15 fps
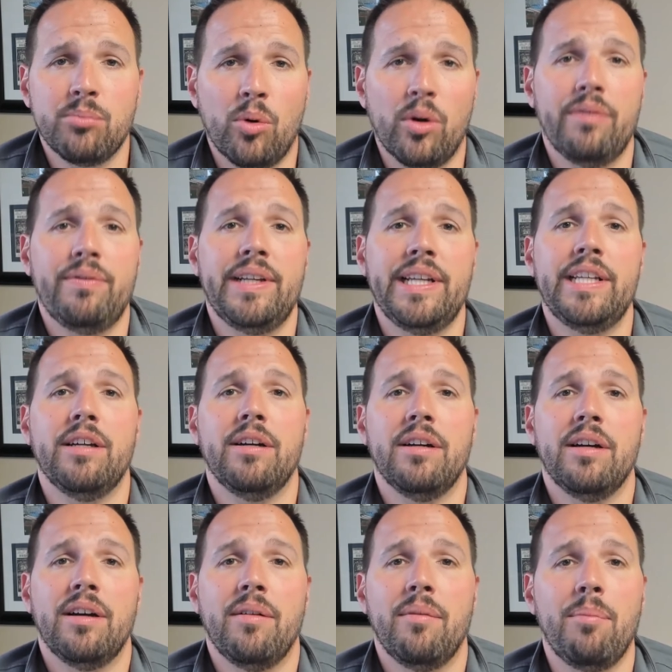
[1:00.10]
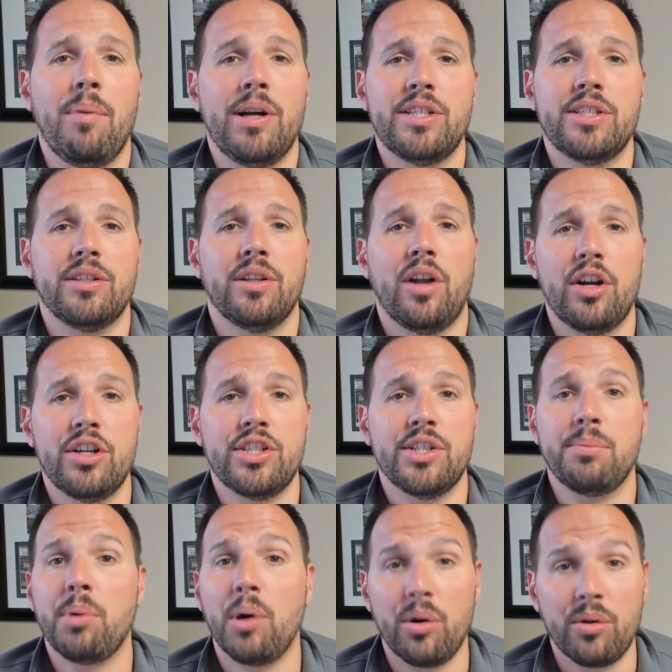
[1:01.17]
morphed into a much larger
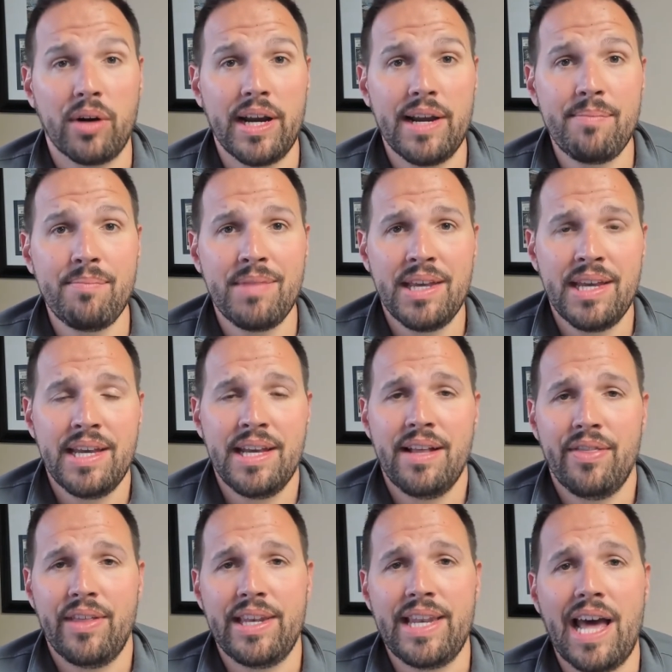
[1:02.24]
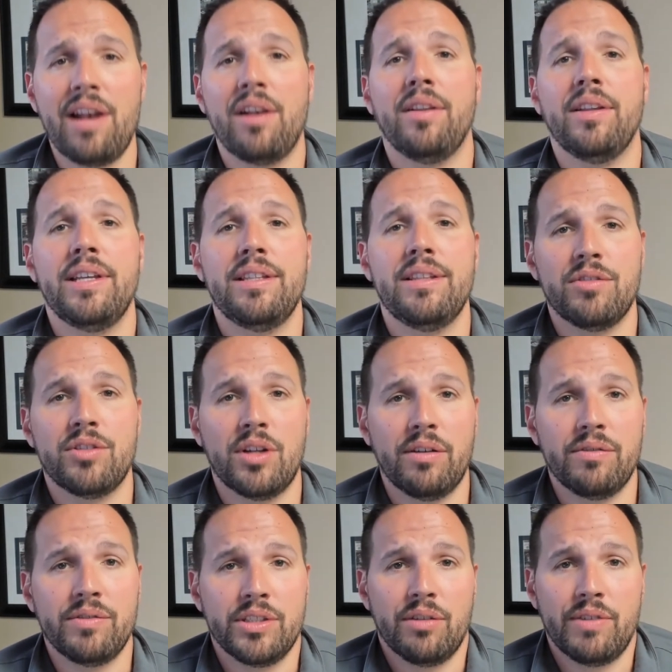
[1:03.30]
program that not only
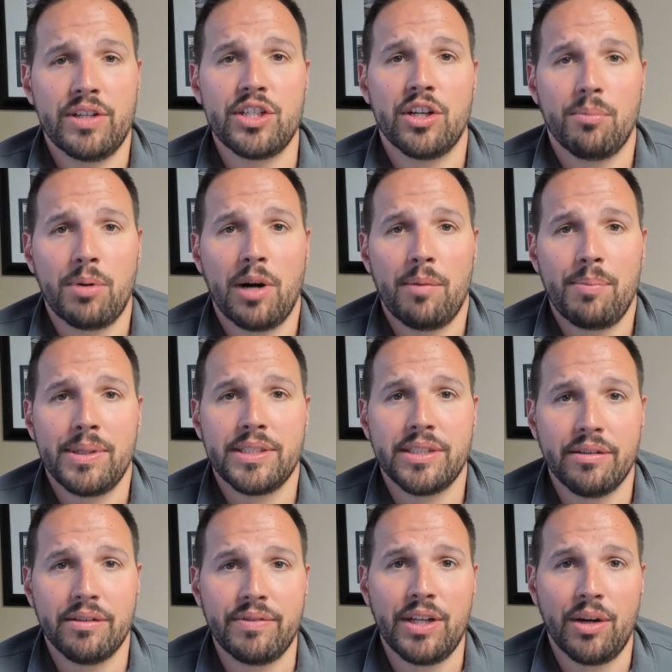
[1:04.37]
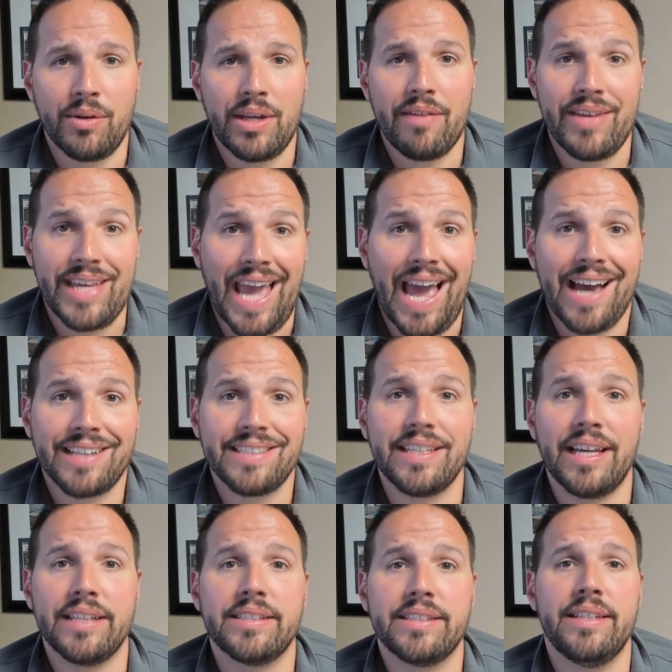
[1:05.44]
serves the original purpose of giving
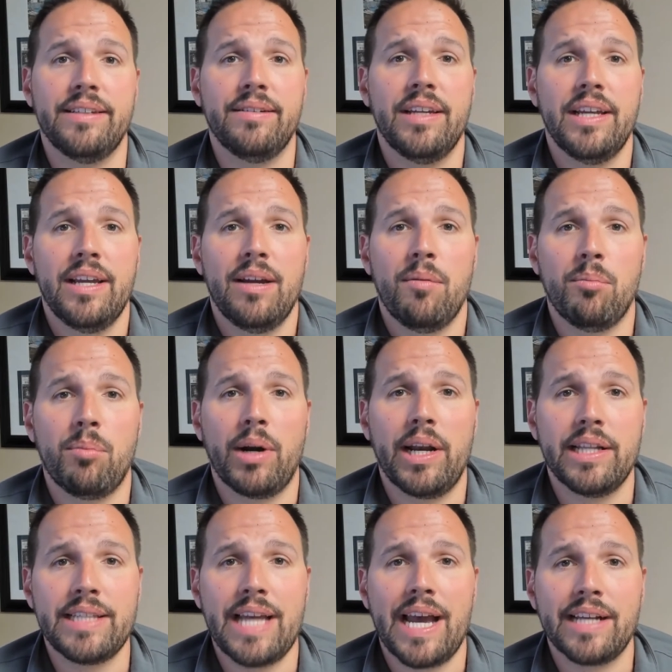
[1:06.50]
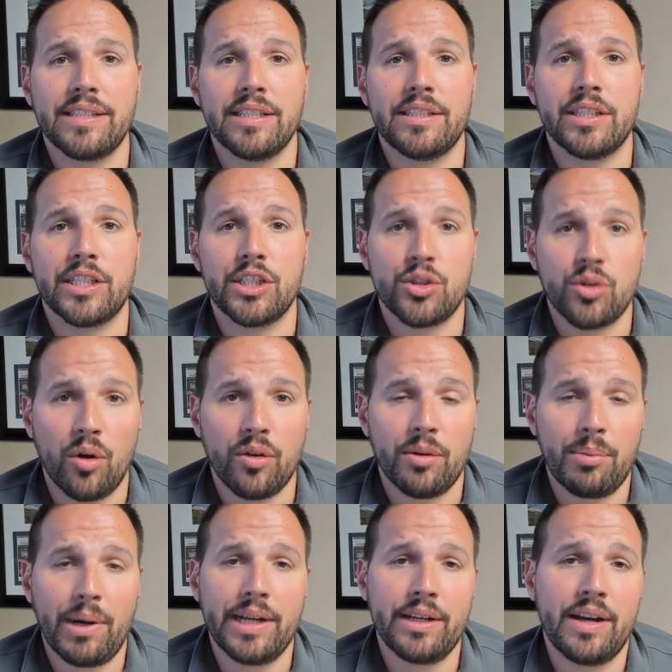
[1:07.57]
access and brands access to control their
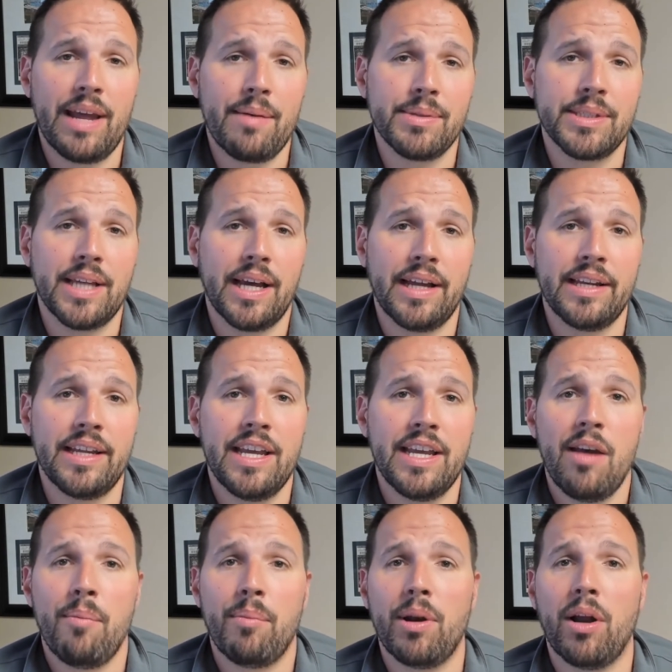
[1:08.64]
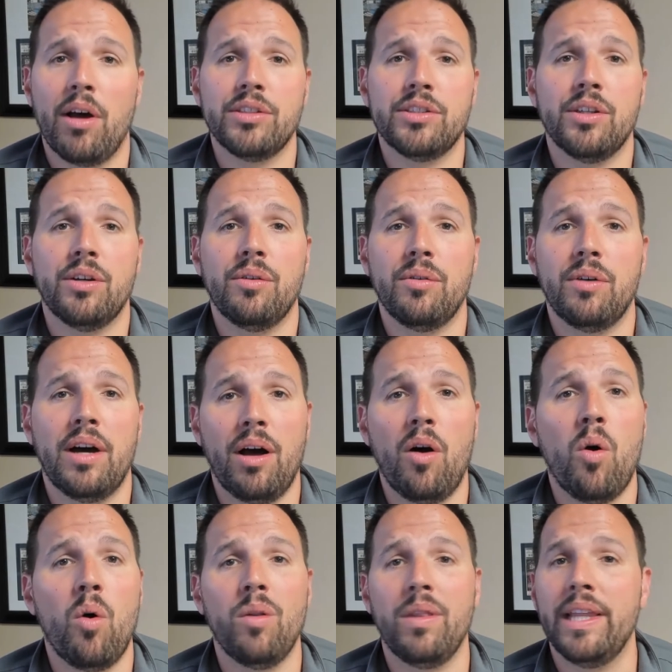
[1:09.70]
brand in Amazon, but also a
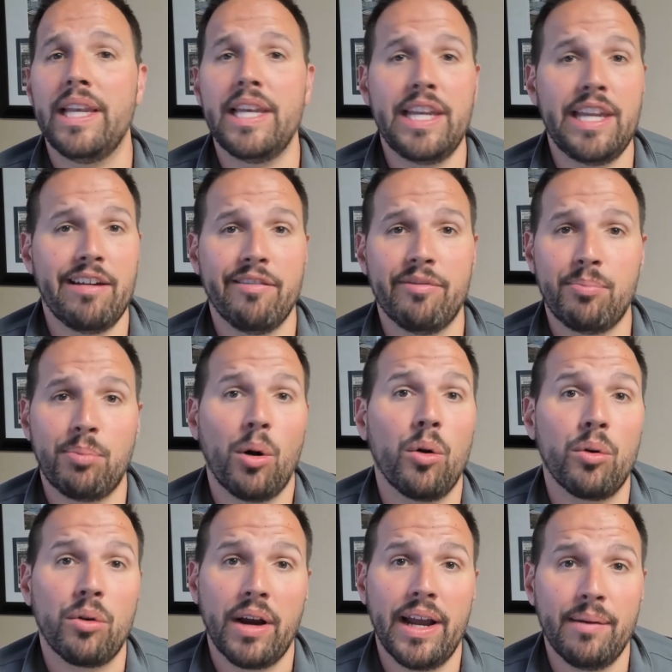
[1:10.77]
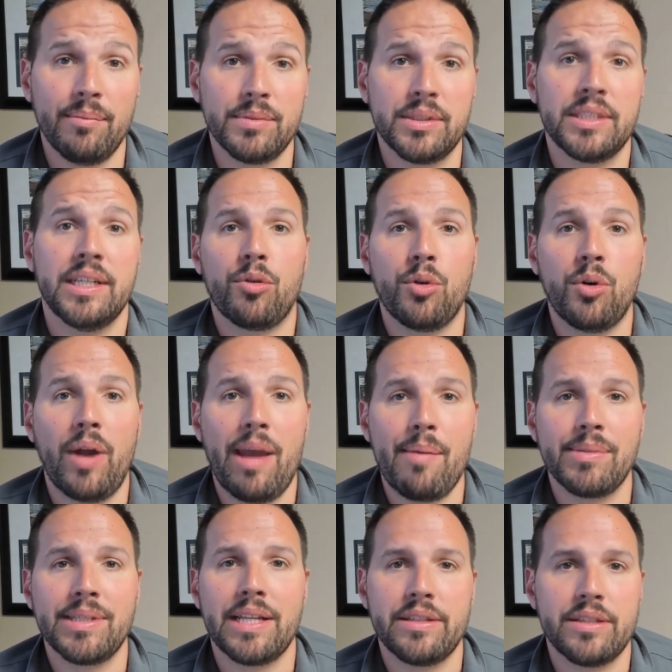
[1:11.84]
whole litany of programs through
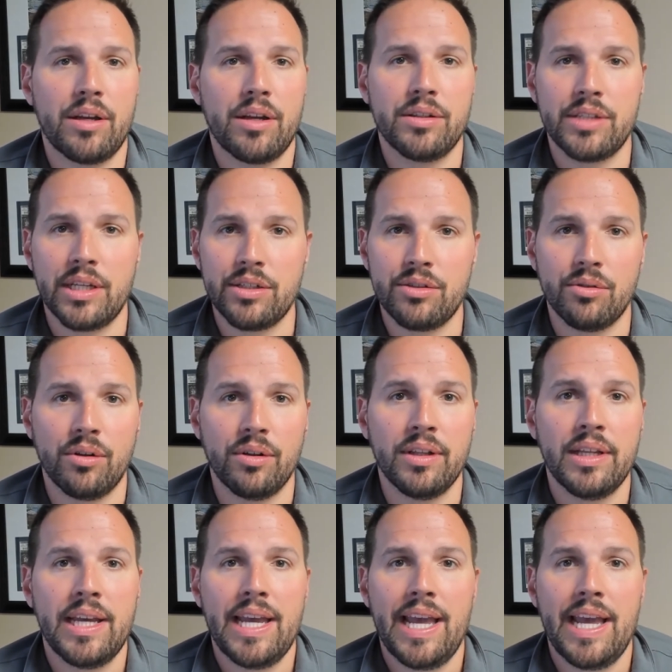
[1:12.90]
Amazon Seller Central.